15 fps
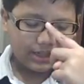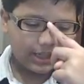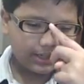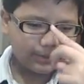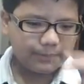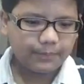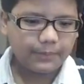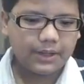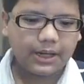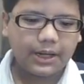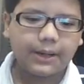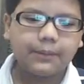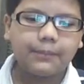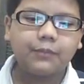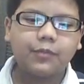help
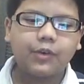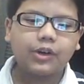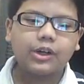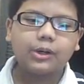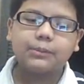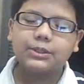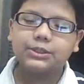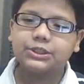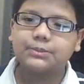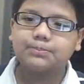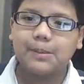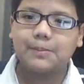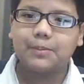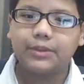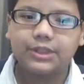for commercial
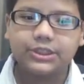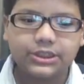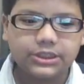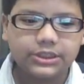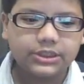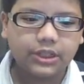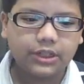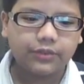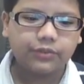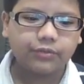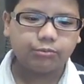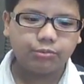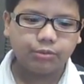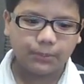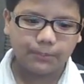preparations of
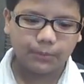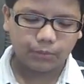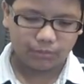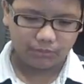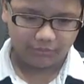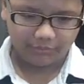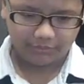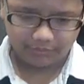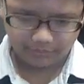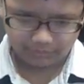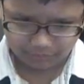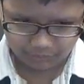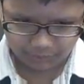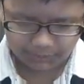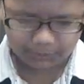
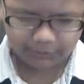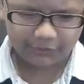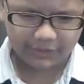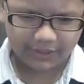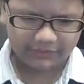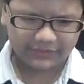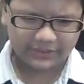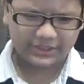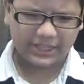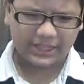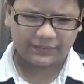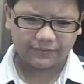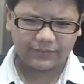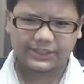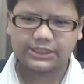riboflavin
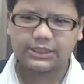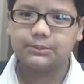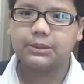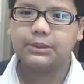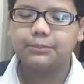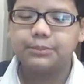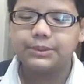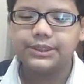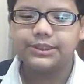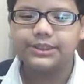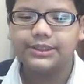and vitamin B.